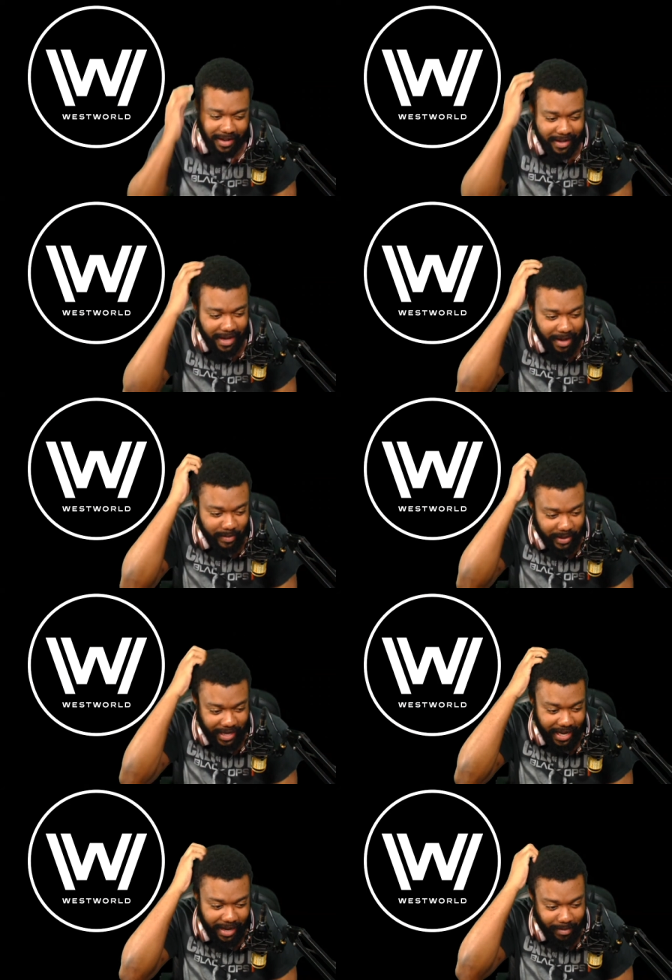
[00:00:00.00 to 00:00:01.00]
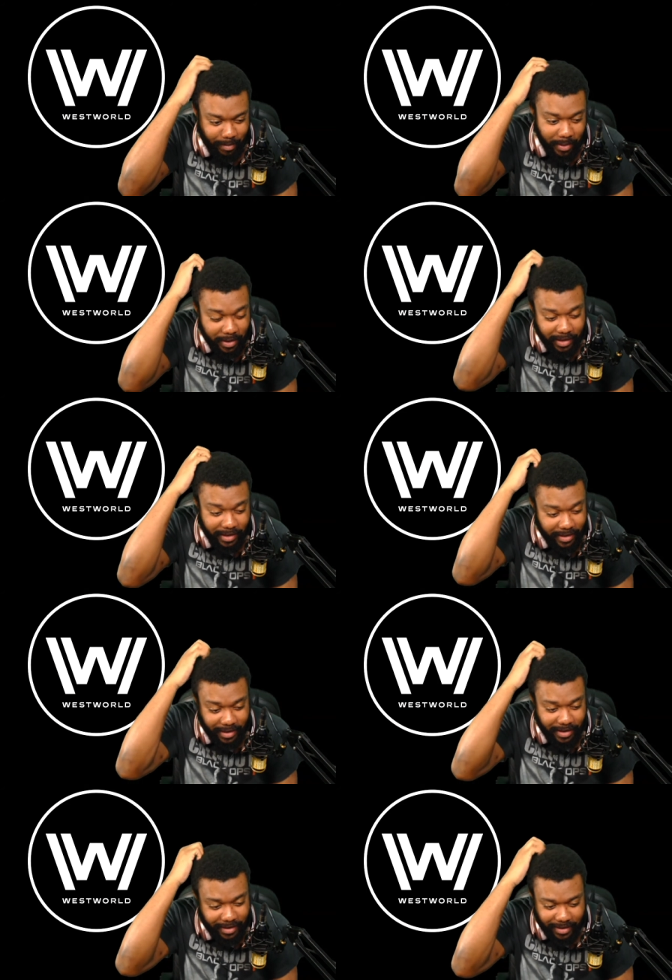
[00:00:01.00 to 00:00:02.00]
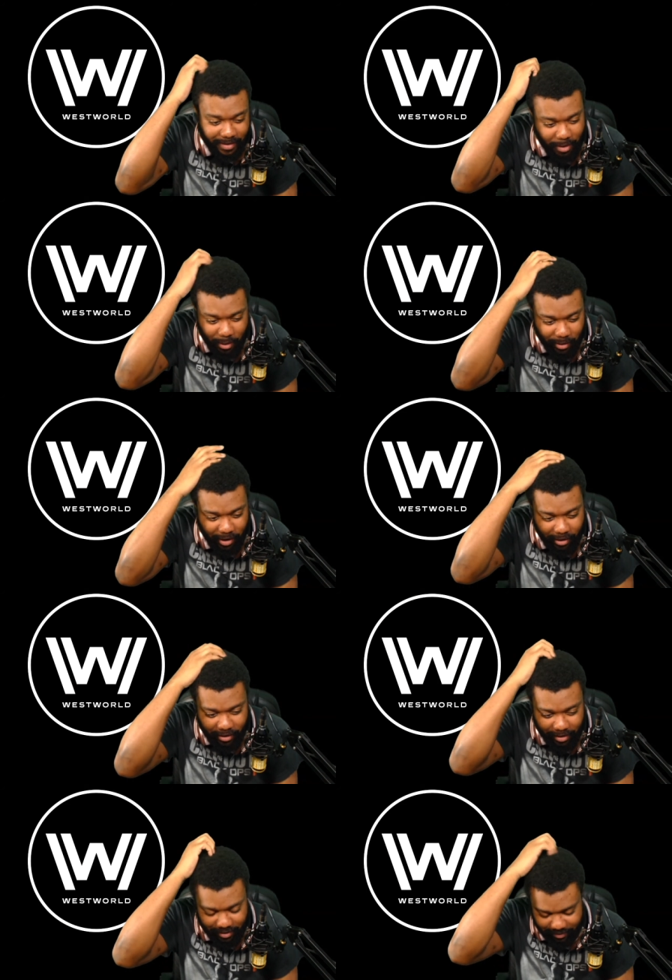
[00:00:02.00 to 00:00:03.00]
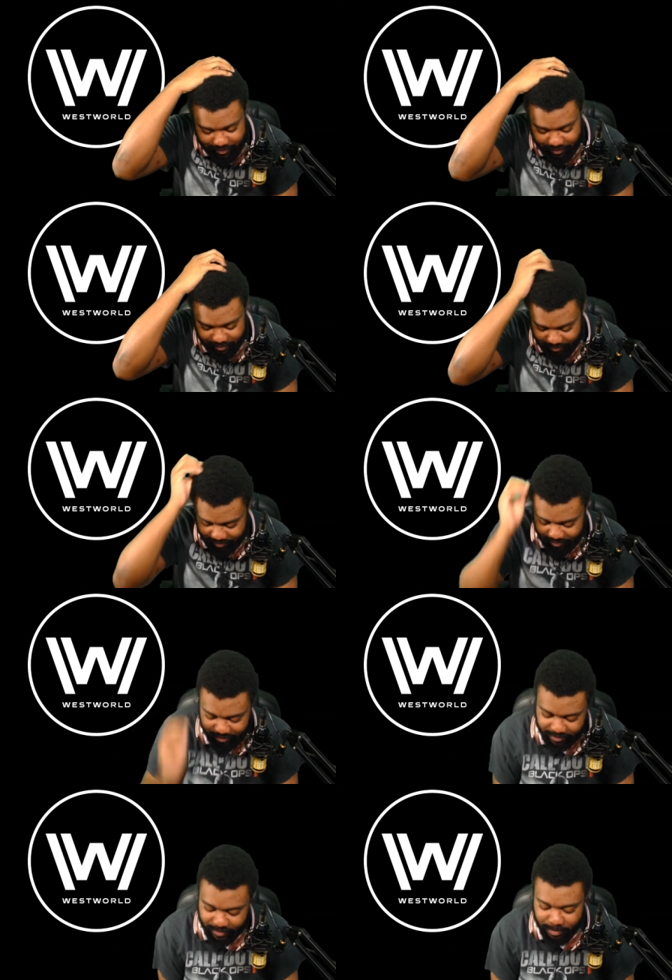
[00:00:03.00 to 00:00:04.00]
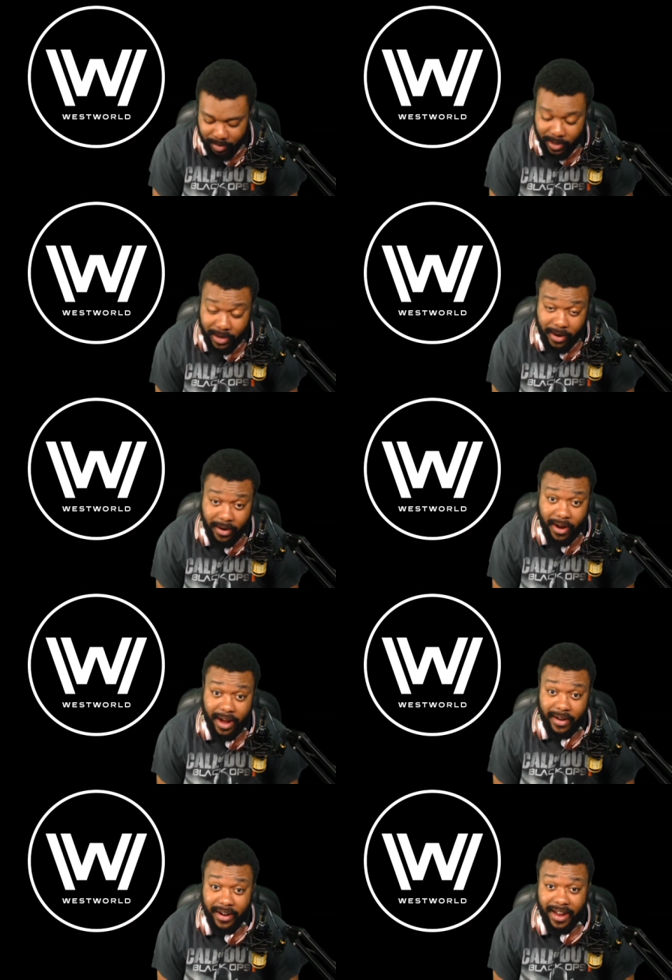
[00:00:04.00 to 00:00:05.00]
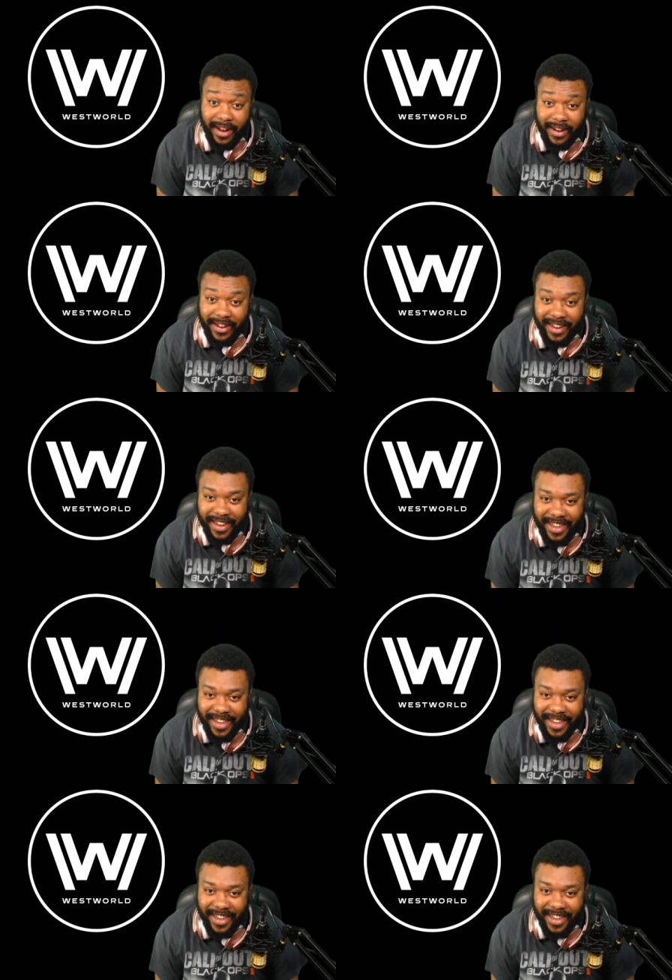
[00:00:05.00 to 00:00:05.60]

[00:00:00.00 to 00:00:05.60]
you know what I'm saying, putting old girl, putting her on her,